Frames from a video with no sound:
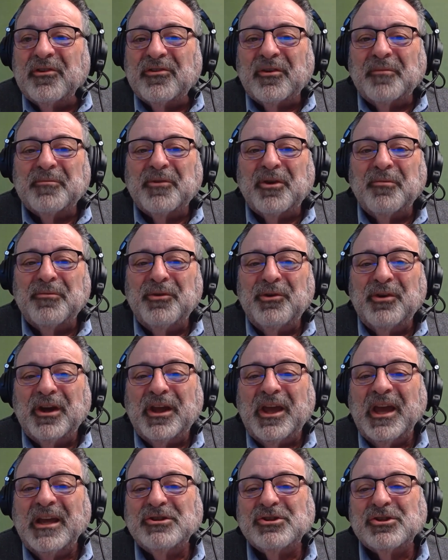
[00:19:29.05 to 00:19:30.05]
some
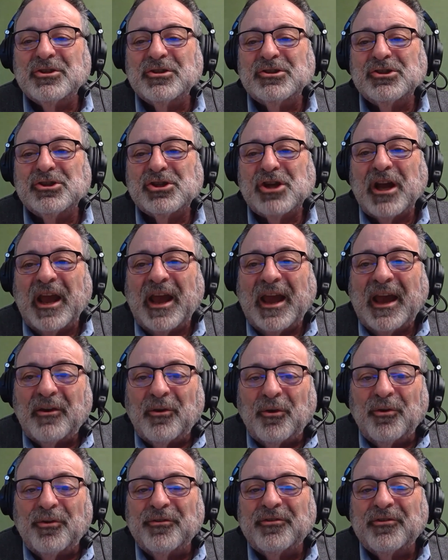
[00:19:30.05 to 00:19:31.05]
communication
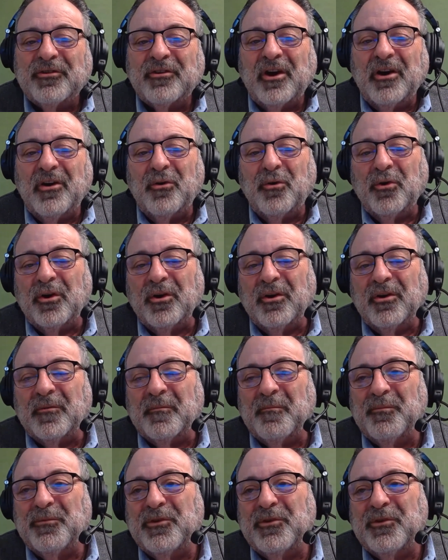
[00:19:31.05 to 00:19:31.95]
channels or